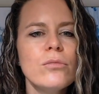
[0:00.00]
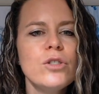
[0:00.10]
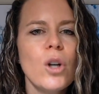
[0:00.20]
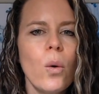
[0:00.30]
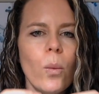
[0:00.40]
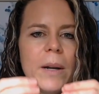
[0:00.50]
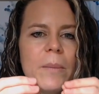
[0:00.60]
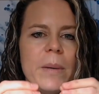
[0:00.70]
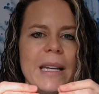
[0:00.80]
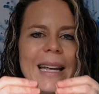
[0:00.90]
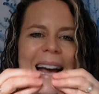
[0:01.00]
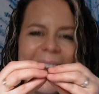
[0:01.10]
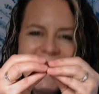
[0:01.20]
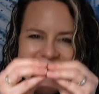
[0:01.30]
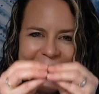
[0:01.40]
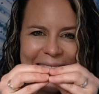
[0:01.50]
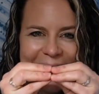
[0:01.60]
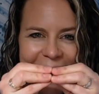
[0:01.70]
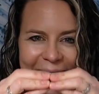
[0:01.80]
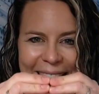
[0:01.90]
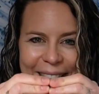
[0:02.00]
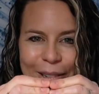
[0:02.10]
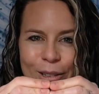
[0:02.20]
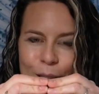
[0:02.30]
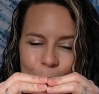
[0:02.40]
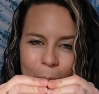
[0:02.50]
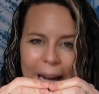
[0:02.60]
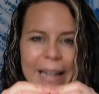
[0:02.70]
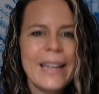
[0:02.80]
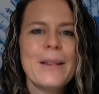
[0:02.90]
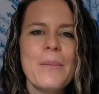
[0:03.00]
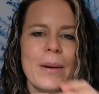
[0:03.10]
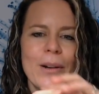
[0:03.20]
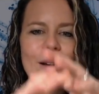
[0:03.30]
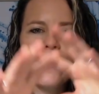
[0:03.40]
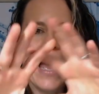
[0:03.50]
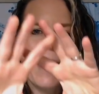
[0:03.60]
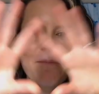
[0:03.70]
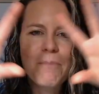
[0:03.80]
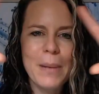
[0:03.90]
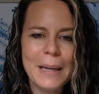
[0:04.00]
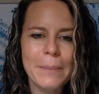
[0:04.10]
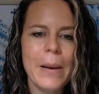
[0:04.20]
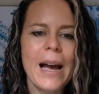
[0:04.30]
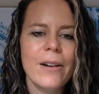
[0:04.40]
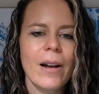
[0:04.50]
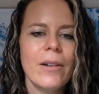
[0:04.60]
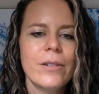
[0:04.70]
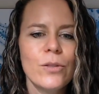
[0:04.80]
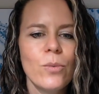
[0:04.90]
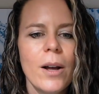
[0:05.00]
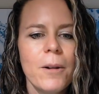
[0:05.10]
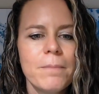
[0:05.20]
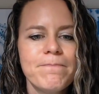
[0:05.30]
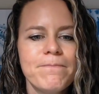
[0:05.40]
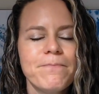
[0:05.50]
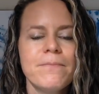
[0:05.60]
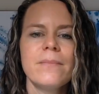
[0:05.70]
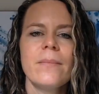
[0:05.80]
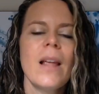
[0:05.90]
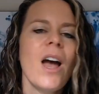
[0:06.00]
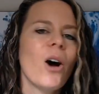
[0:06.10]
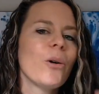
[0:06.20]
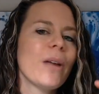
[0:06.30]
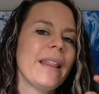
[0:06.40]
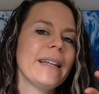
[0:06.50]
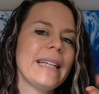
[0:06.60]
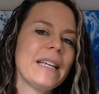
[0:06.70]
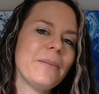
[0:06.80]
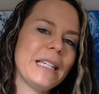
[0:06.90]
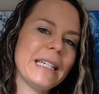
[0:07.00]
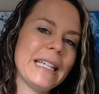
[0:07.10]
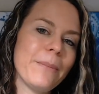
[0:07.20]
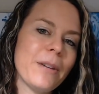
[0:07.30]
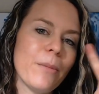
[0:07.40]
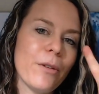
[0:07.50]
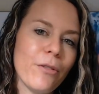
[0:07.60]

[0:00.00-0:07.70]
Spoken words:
don't want to be a teeny tiny little speck in the middle of that big background as well. Okay, that takes me to tip number